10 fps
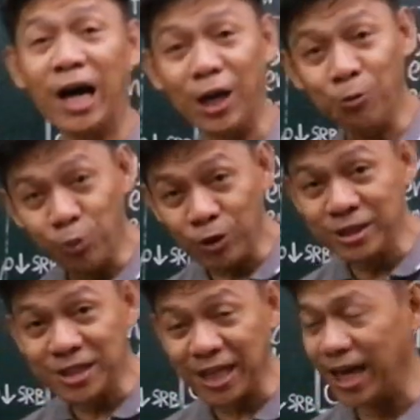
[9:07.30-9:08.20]
I would
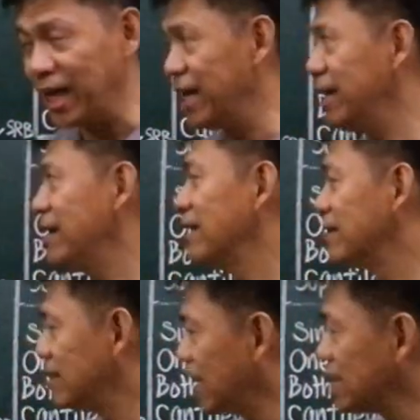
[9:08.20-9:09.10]
say
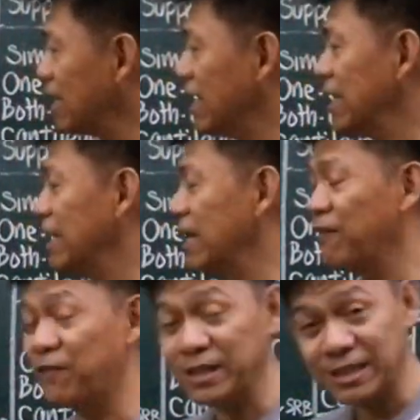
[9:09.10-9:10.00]
that
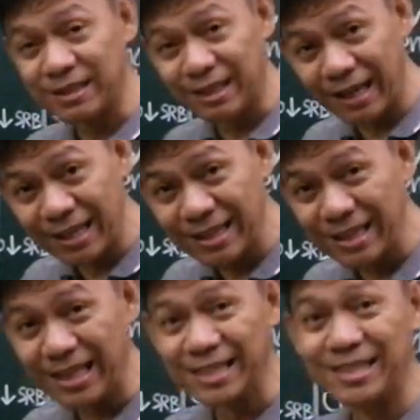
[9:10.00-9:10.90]
if strength
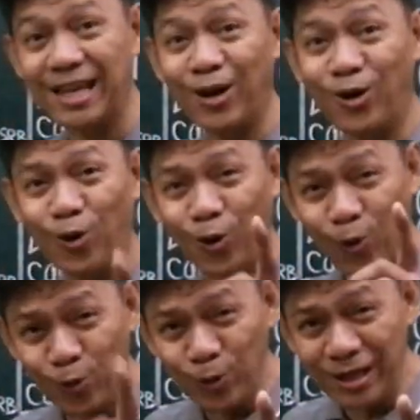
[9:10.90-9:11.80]
is the
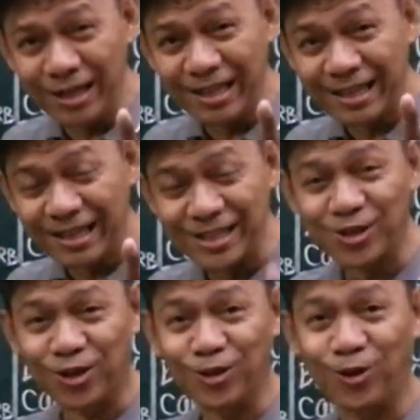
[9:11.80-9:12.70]
only
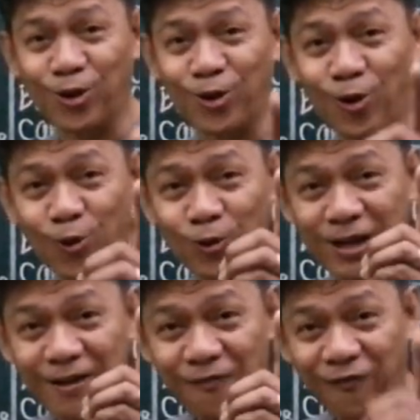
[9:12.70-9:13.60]
reason or
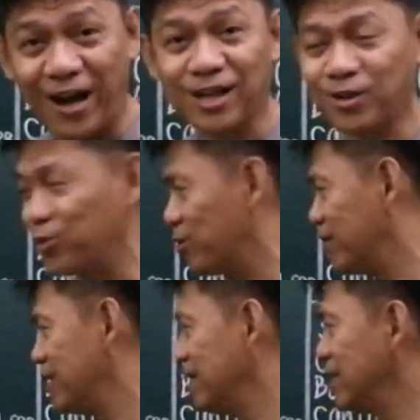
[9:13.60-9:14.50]
only
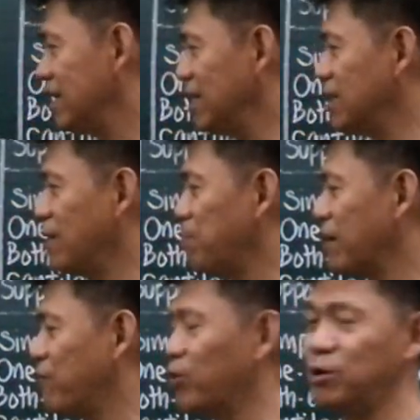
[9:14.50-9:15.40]
factor in the
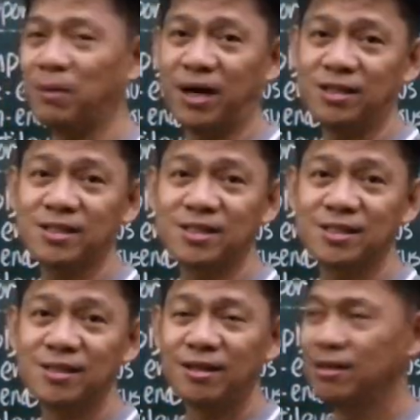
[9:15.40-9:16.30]

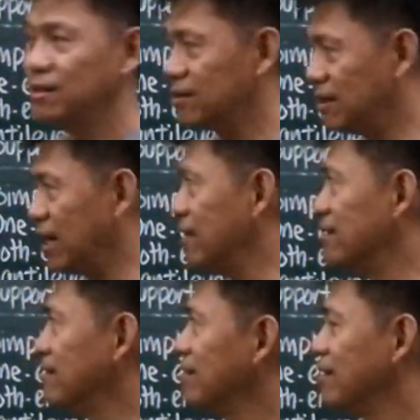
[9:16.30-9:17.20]
performance,
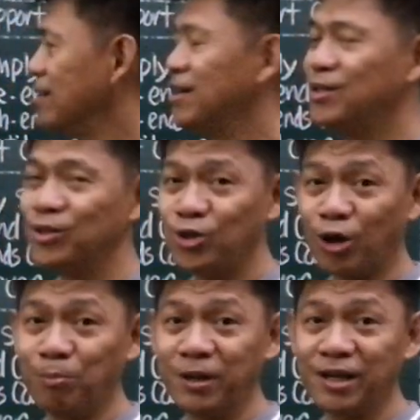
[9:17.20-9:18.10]
then
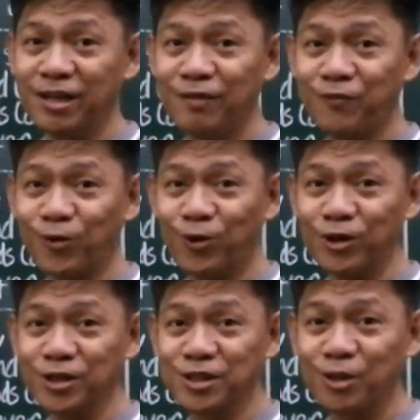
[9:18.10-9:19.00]
doubly
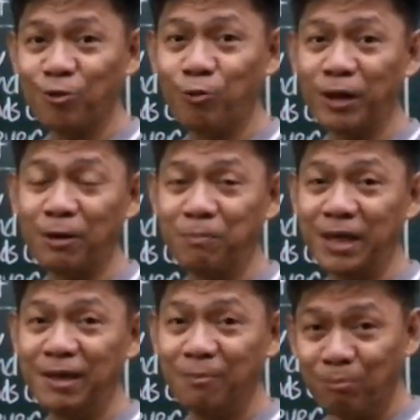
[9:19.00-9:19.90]
reinforced will
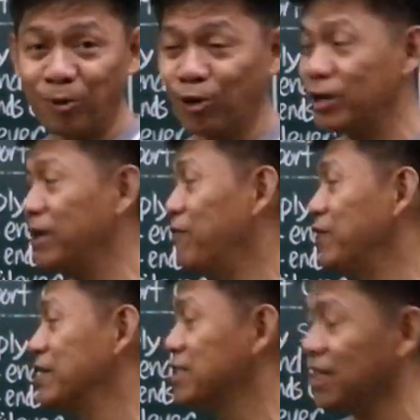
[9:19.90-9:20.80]
be more
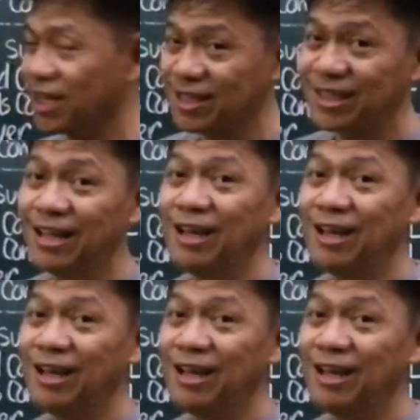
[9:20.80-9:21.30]
efficient,